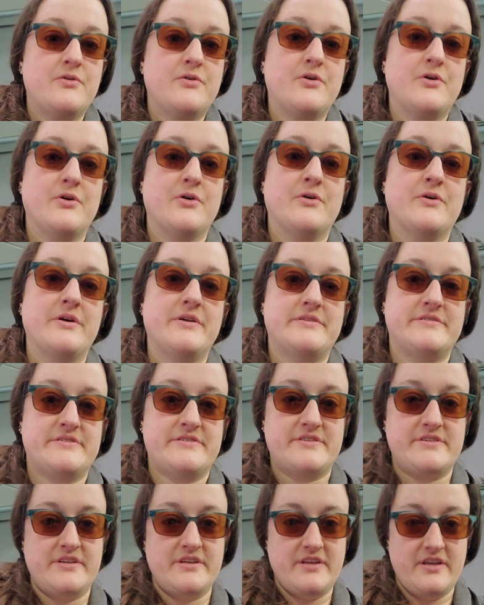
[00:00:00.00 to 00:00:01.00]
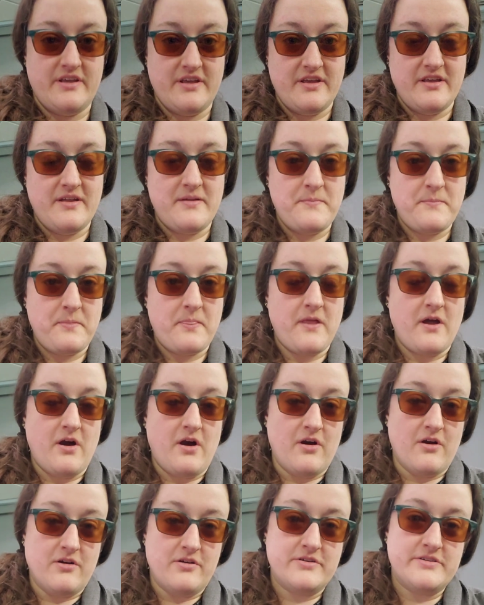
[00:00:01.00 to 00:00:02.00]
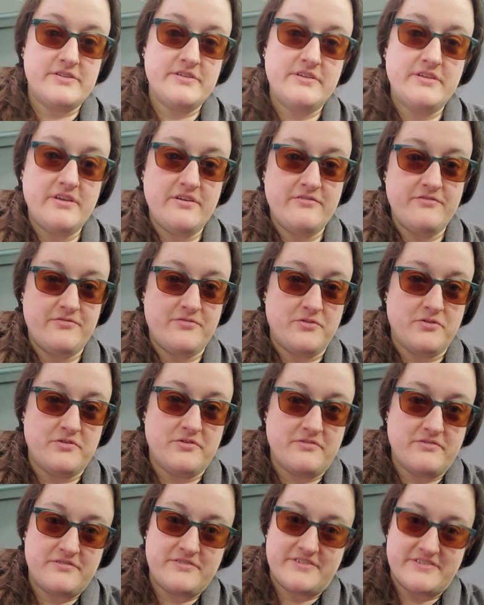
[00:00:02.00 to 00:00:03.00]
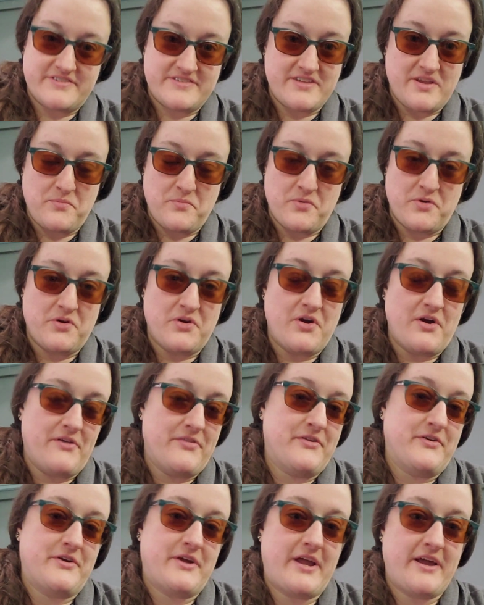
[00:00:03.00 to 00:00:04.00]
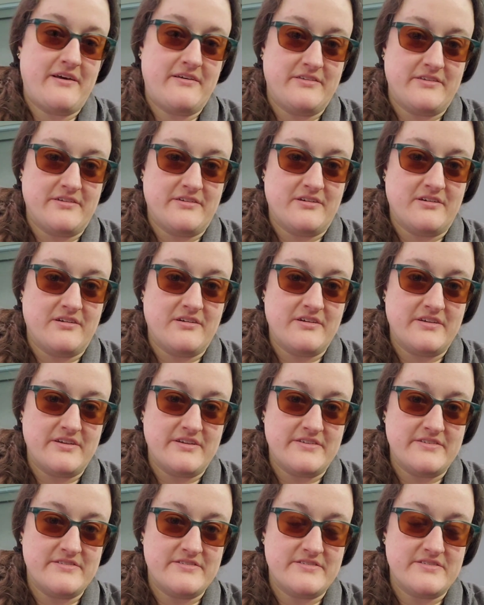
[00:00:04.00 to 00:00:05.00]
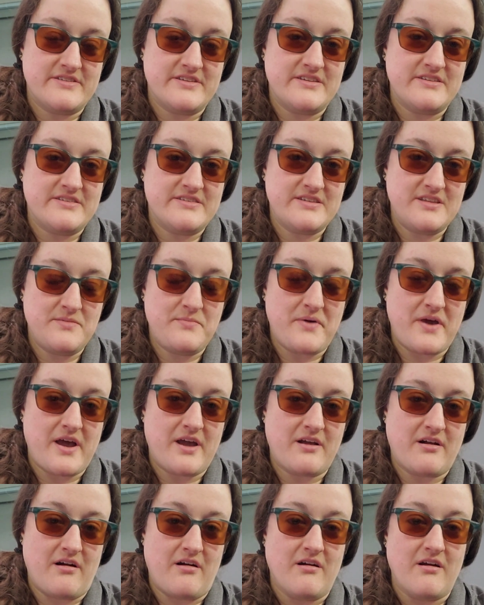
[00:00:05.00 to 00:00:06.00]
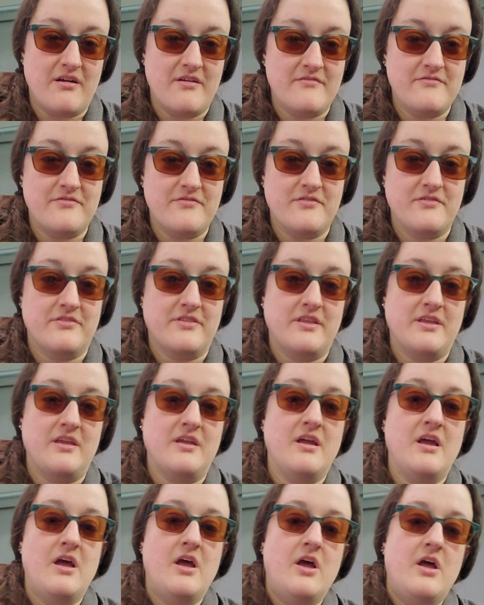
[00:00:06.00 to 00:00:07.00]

current art for December on their calendar is the seed pack art for the